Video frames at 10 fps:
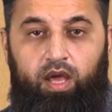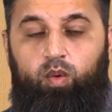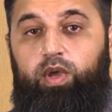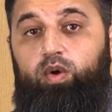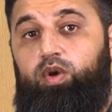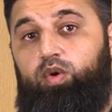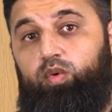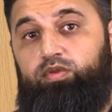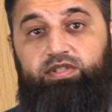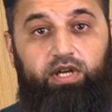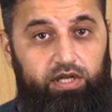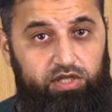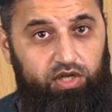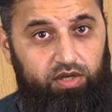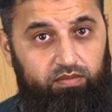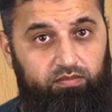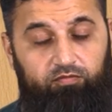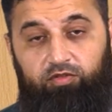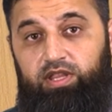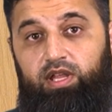We could do search
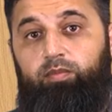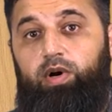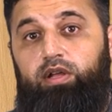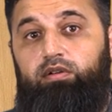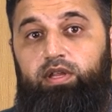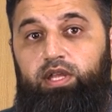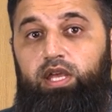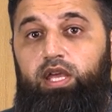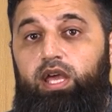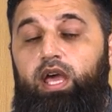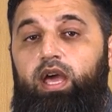with a particular key.